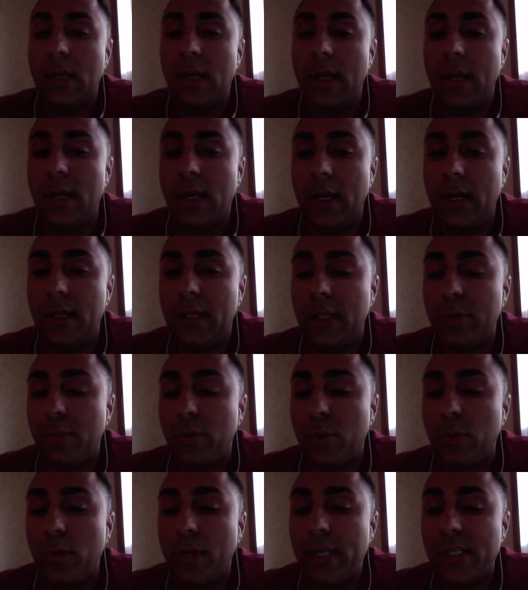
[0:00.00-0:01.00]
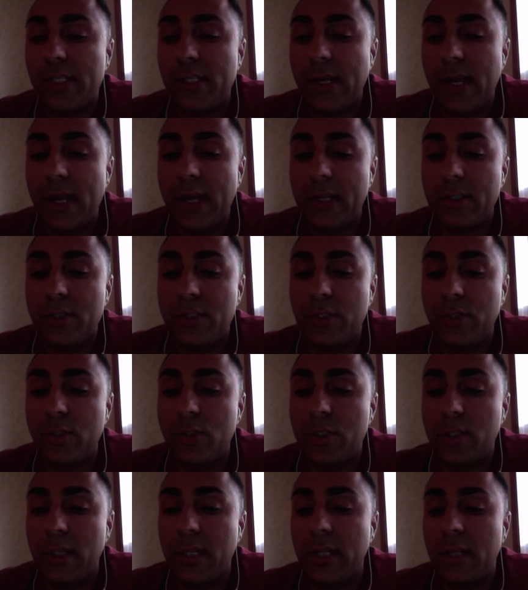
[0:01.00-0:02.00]
In the employee status,
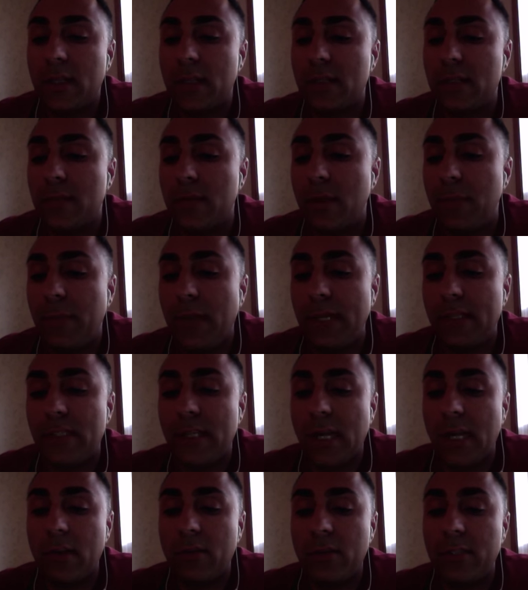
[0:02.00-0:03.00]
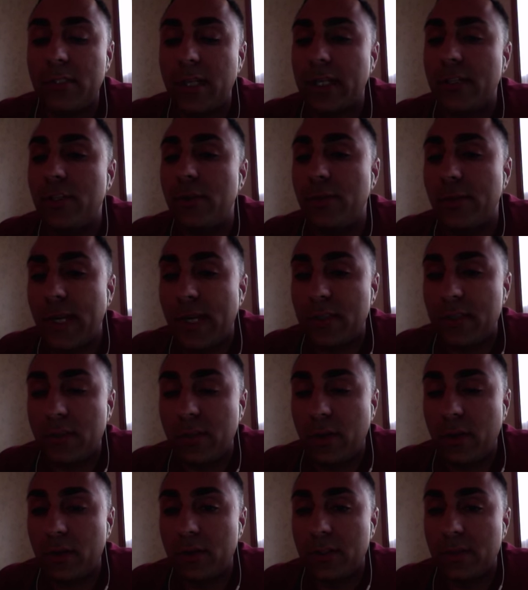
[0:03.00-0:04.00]
usually the base salary is like
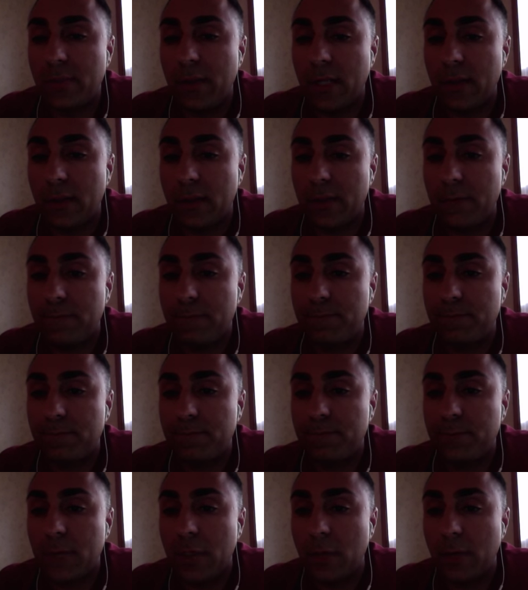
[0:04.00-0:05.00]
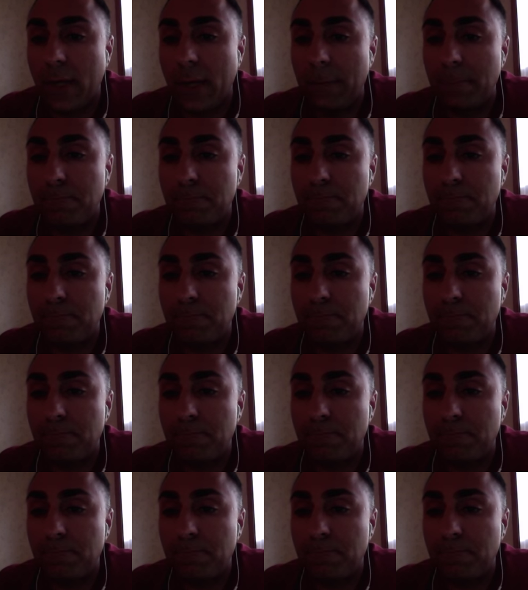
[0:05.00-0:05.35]
$2,000 a month, okay?